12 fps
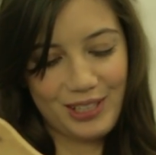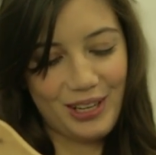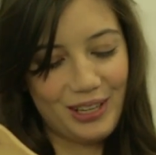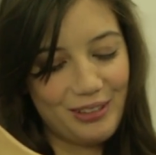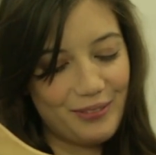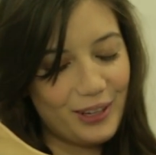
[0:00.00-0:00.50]
it's
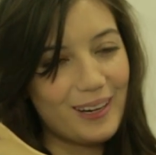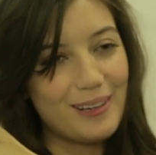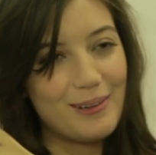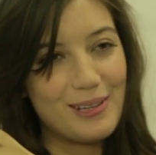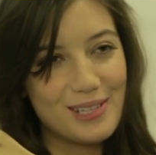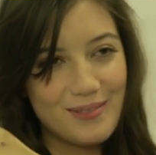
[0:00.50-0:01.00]
kind of a
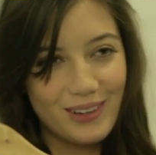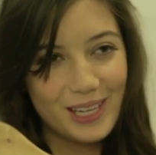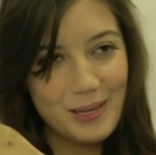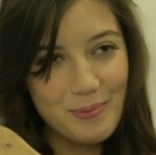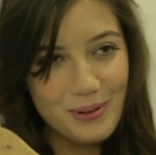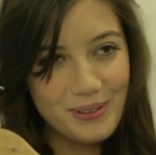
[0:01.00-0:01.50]
clueless
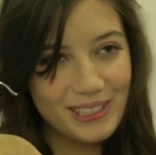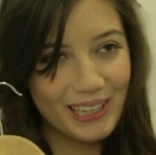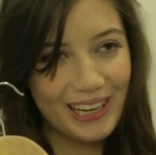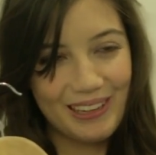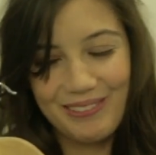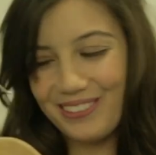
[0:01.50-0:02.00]
vibe, which
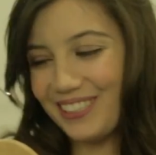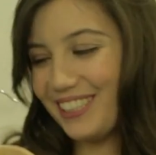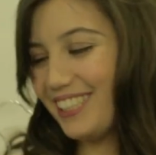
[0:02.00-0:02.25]
I love.